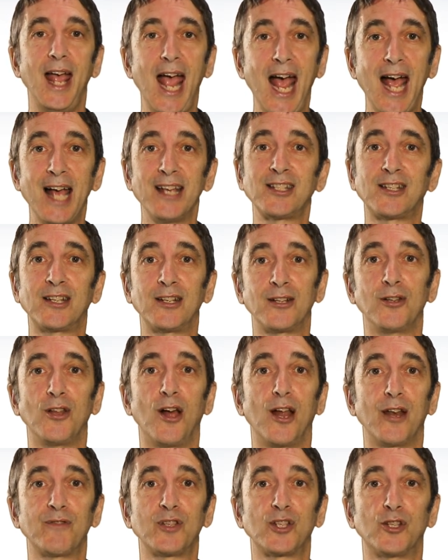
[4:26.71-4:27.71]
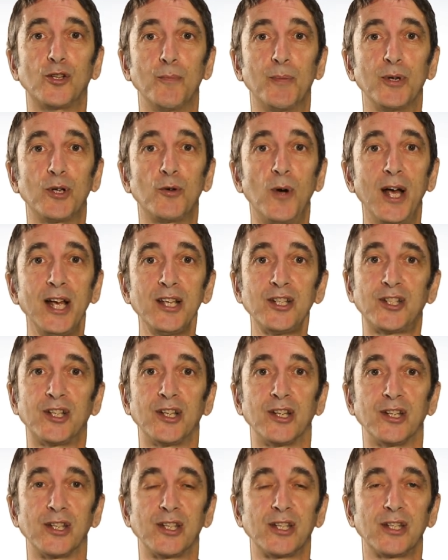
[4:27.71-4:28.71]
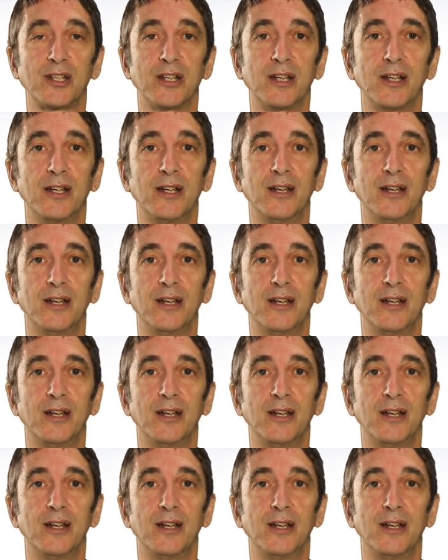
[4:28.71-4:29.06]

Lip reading: asking a lot of stupid questions.